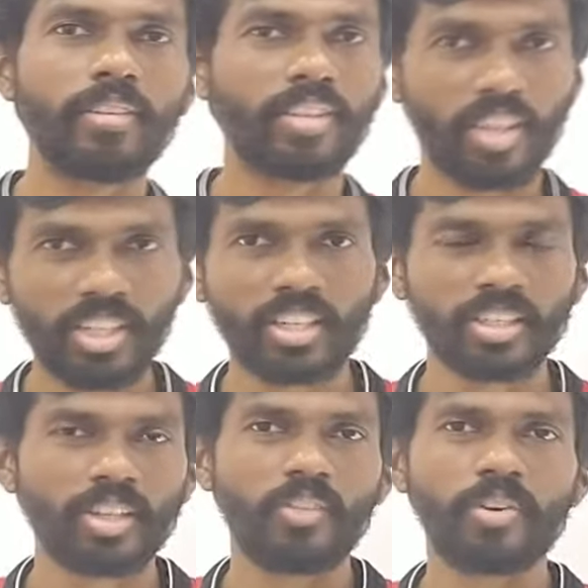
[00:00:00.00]

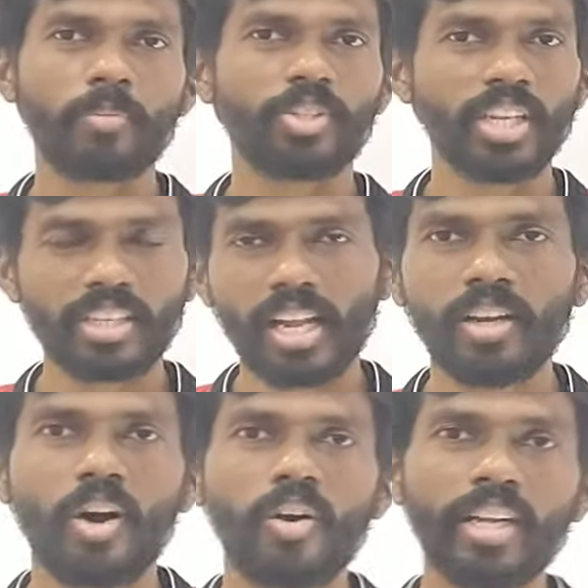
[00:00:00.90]
trajectories of a projectile.
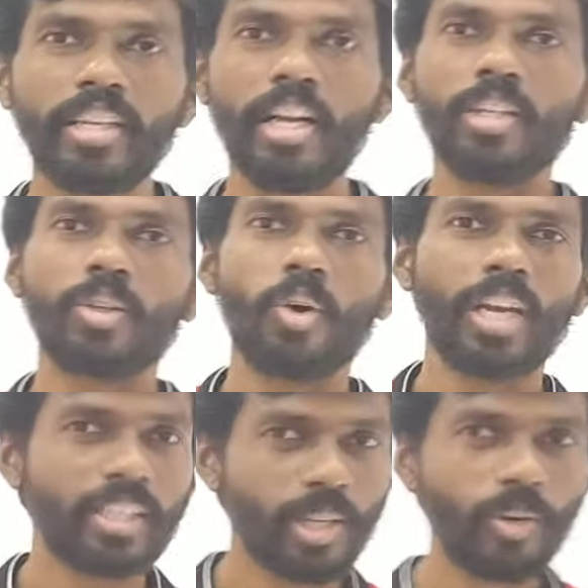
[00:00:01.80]
Alright, so
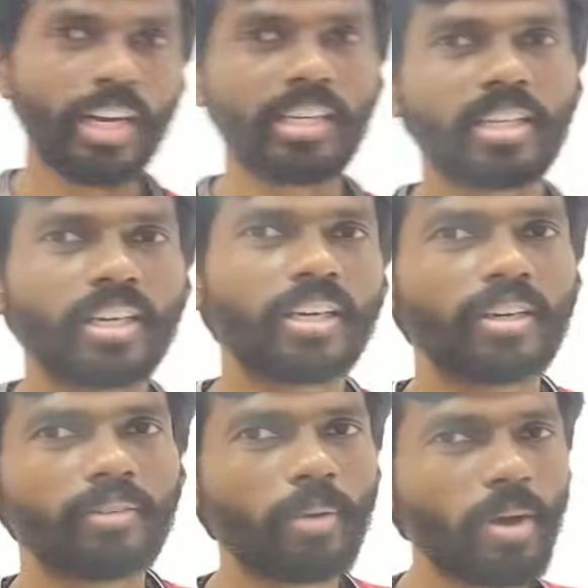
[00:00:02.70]
let's look at
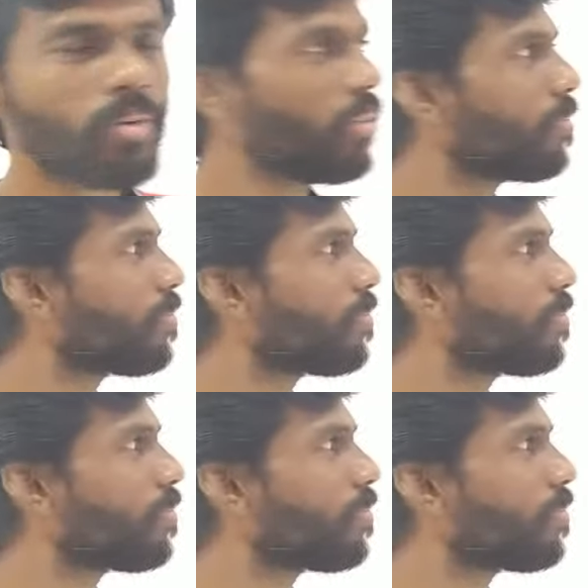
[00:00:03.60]
one by one.